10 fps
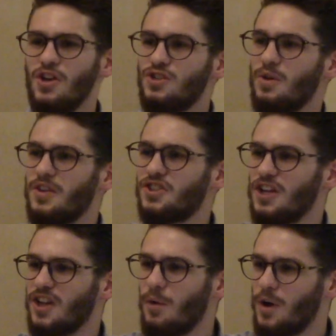So the
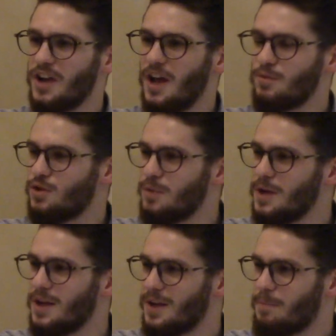Shaitan wanted him to
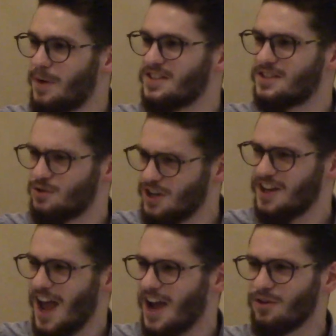be pissed, to
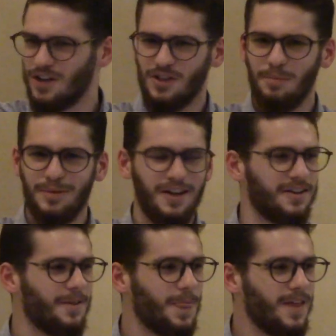get angry and complain.